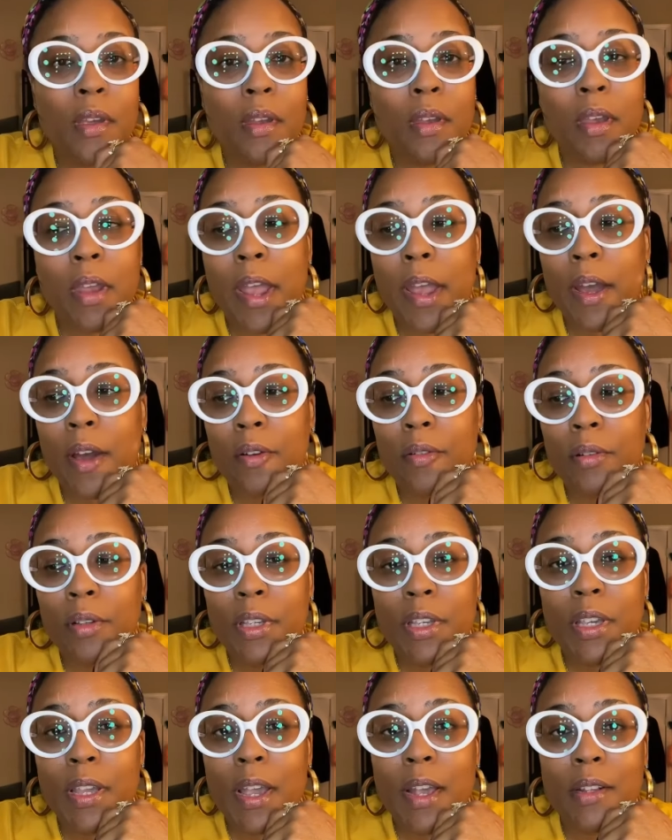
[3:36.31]
Now,
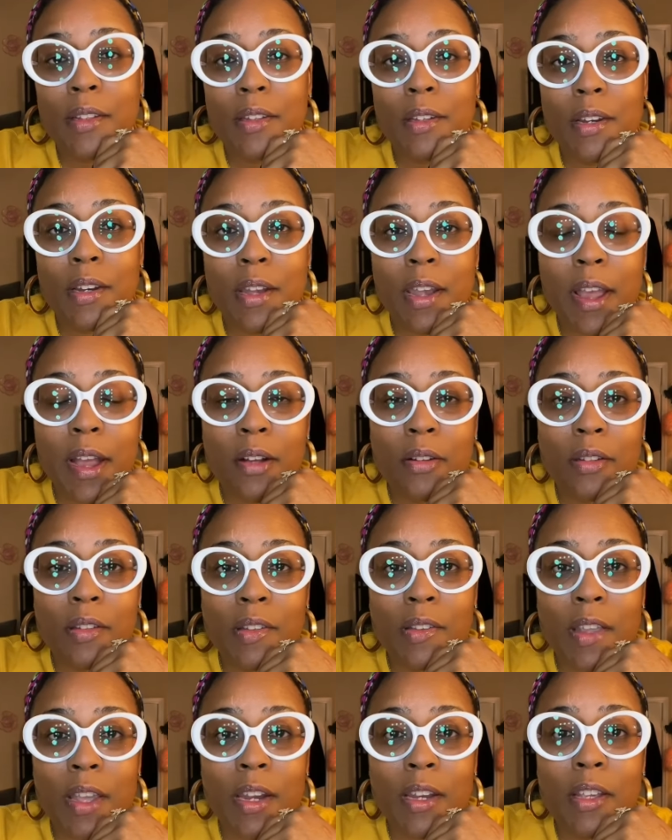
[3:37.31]
he hasn't
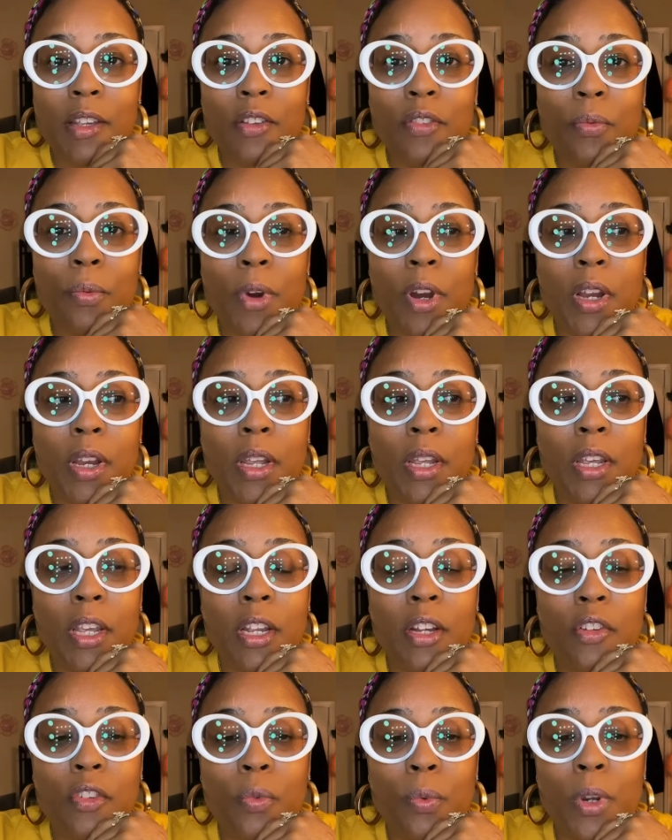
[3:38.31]
announced that he's running
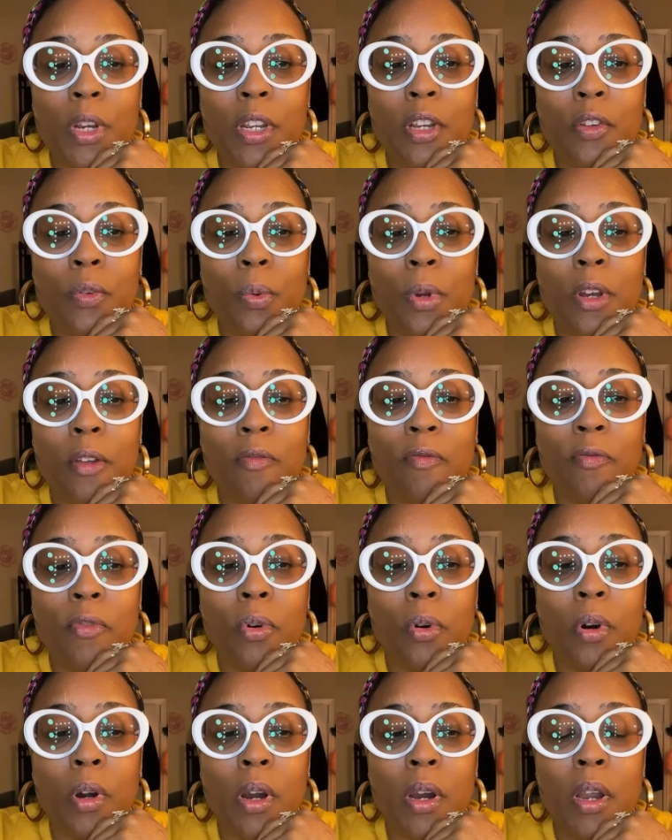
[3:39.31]
in
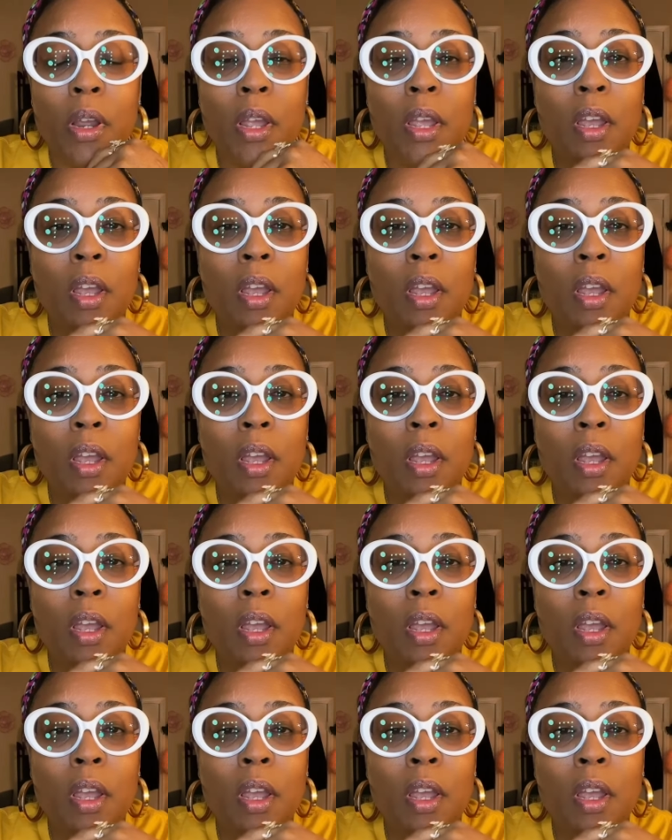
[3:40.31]
2024,